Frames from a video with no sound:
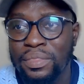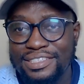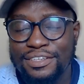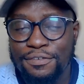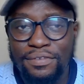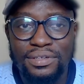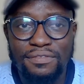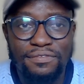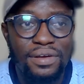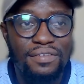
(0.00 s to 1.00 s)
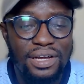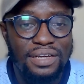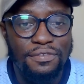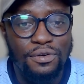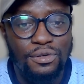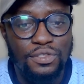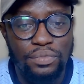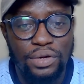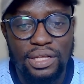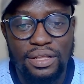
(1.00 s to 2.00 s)
Arsenal found it very, very difficult to
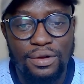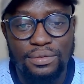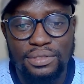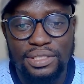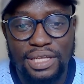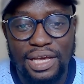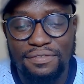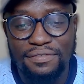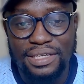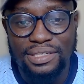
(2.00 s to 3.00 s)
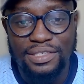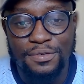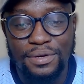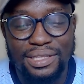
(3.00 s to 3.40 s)
break down their defense as well.